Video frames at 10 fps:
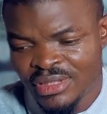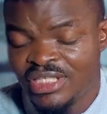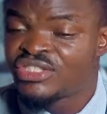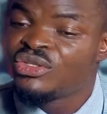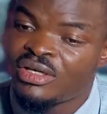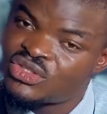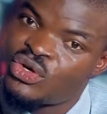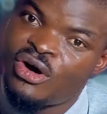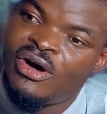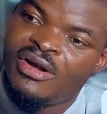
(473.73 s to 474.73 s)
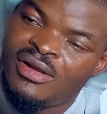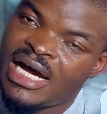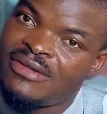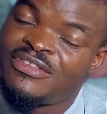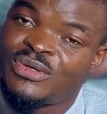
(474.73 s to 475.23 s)
It's not all
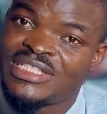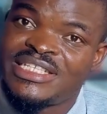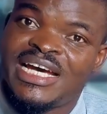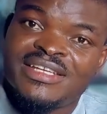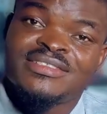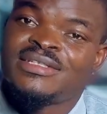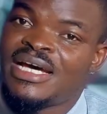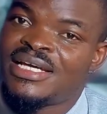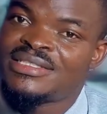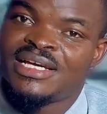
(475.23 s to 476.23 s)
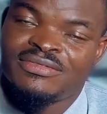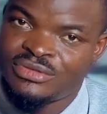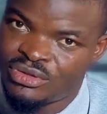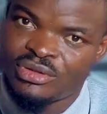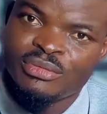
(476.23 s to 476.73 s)
high frequency that has that
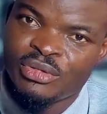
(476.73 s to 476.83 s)
feature,